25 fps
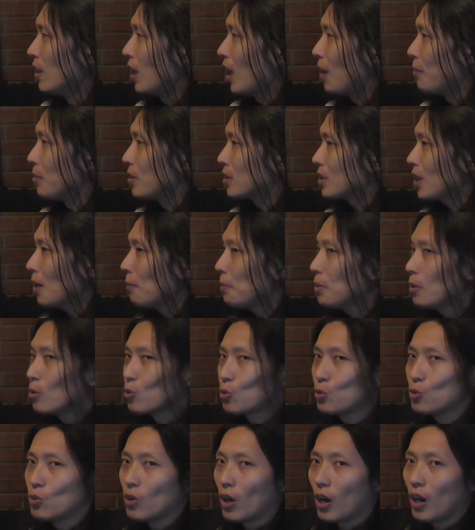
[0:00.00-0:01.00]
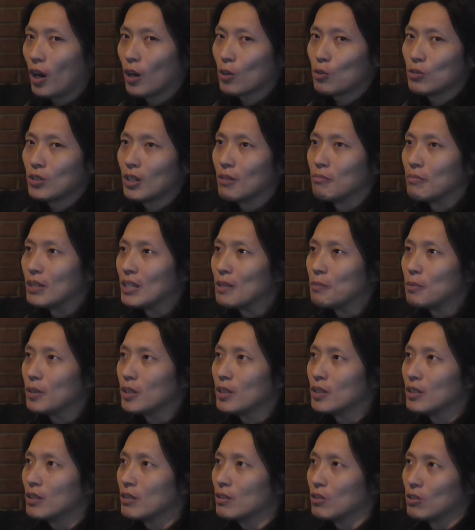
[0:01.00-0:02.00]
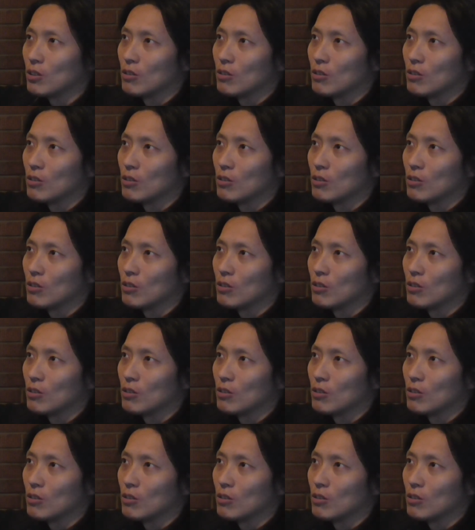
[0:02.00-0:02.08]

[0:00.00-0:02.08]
I mean, some people do argue that maybe,